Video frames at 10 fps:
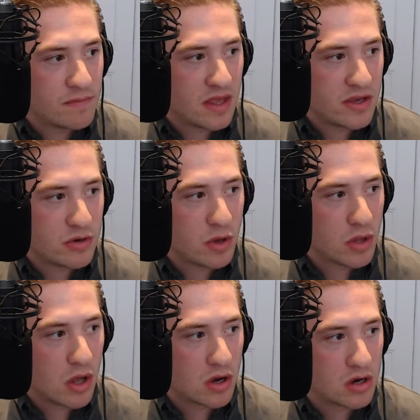that you're no
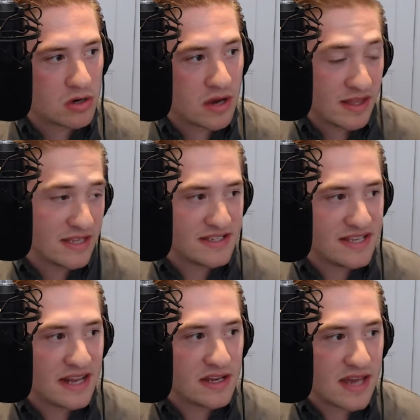longer at least
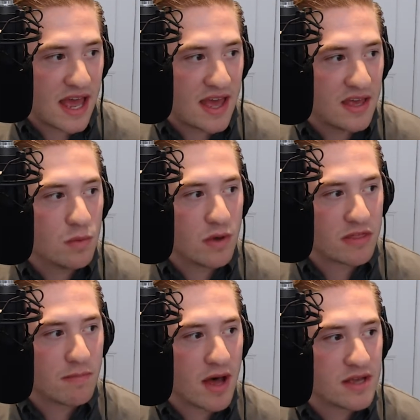day to day
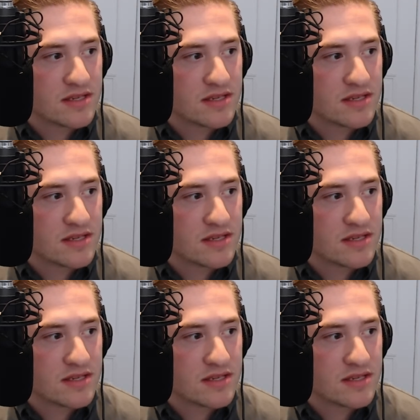with Moz.